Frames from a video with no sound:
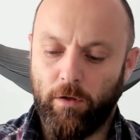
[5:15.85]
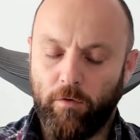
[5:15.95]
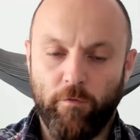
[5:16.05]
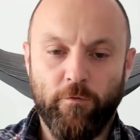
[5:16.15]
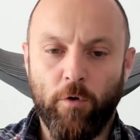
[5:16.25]

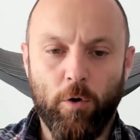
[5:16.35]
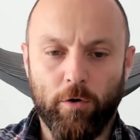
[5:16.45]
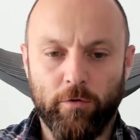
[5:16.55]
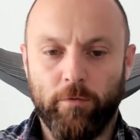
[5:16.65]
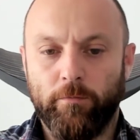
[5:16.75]

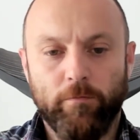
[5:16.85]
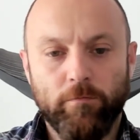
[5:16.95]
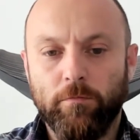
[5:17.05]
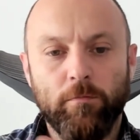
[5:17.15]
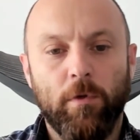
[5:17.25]
far,
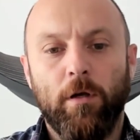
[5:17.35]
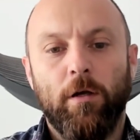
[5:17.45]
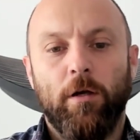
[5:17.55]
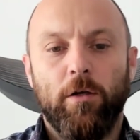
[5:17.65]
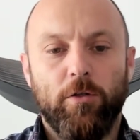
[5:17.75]

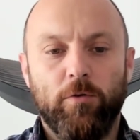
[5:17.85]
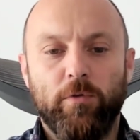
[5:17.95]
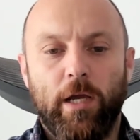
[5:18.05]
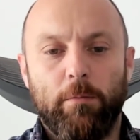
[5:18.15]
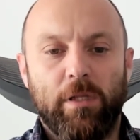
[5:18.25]
you
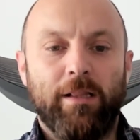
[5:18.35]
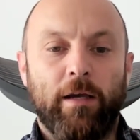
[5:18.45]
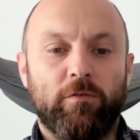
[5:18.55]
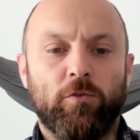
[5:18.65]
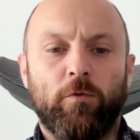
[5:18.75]
name it,
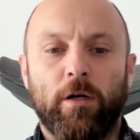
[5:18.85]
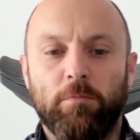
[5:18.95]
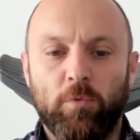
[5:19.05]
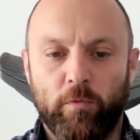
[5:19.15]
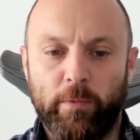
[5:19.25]
left or
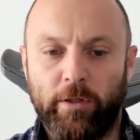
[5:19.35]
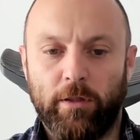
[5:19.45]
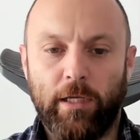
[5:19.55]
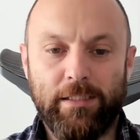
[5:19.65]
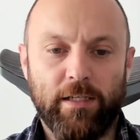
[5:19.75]
right
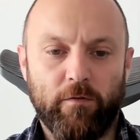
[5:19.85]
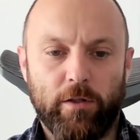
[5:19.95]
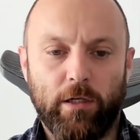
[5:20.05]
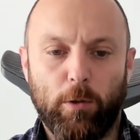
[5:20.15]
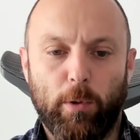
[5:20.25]
movement takes
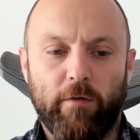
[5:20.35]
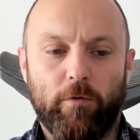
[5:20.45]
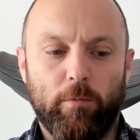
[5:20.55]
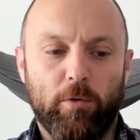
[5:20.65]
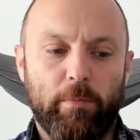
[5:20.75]
everything away
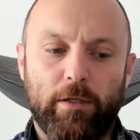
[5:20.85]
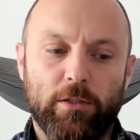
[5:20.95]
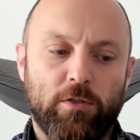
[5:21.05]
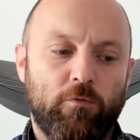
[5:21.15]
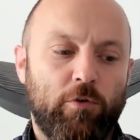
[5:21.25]
from you.
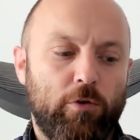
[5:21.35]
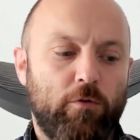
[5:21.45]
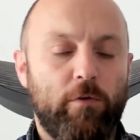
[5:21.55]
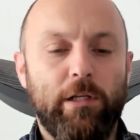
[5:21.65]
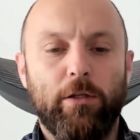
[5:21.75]
Because
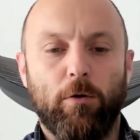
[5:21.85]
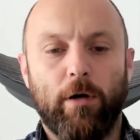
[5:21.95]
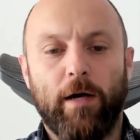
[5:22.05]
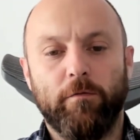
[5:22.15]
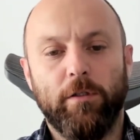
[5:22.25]
you really don't
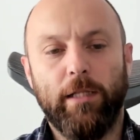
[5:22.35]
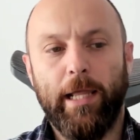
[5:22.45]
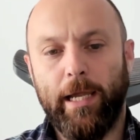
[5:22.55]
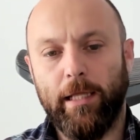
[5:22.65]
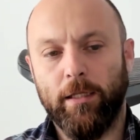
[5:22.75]
have the
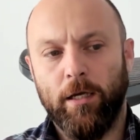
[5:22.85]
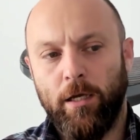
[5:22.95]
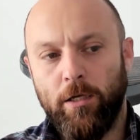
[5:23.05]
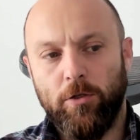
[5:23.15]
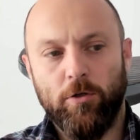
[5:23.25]
land,
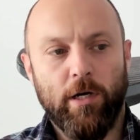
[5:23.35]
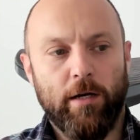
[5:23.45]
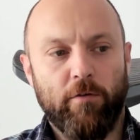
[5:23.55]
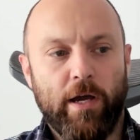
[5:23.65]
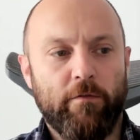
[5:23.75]
you
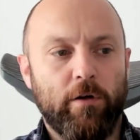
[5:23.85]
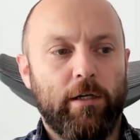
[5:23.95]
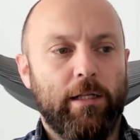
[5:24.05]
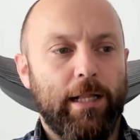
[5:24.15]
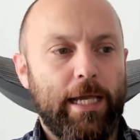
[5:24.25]
kind of have a
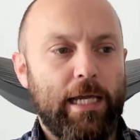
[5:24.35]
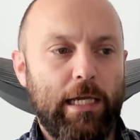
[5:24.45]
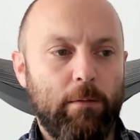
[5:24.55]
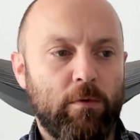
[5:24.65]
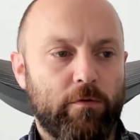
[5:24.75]

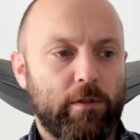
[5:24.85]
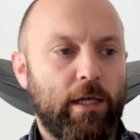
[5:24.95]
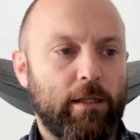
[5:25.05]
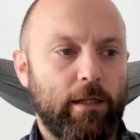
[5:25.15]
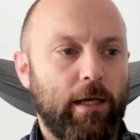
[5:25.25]
claim for
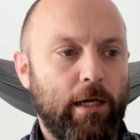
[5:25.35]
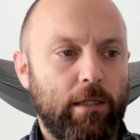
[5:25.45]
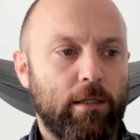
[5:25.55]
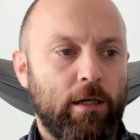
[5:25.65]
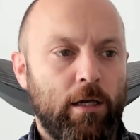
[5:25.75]
that
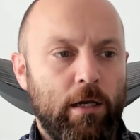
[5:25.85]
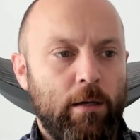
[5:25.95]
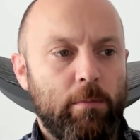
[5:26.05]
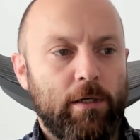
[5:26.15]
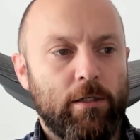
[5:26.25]
land,
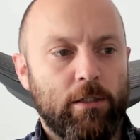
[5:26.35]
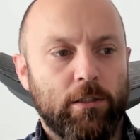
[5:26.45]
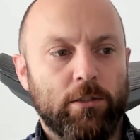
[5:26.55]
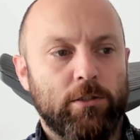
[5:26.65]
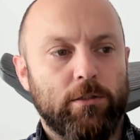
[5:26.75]

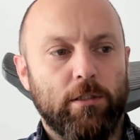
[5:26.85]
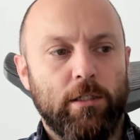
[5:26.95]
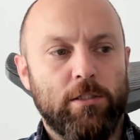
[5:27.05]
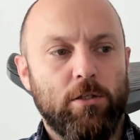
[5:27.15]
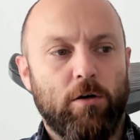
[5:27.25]
because
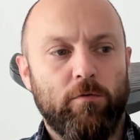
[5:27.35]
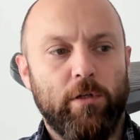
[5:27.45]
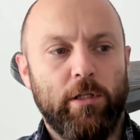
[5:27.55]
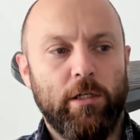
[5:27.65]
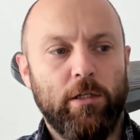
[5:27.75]
it's not
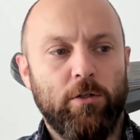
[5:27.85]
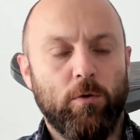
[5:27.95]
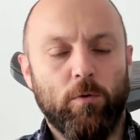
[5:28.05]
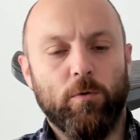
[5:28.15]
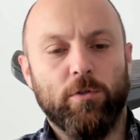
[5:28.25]
really
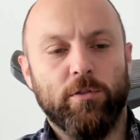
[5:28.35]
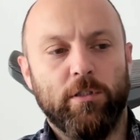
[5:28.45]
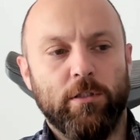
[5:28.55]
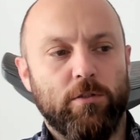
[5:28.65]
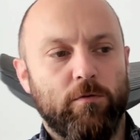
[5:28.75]
yours,
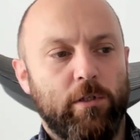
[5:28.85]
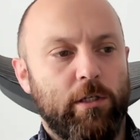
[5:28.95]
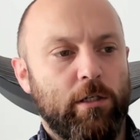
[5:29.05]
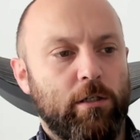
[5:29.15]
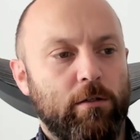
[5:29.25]
it's
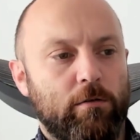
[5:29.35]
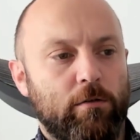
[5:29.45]
really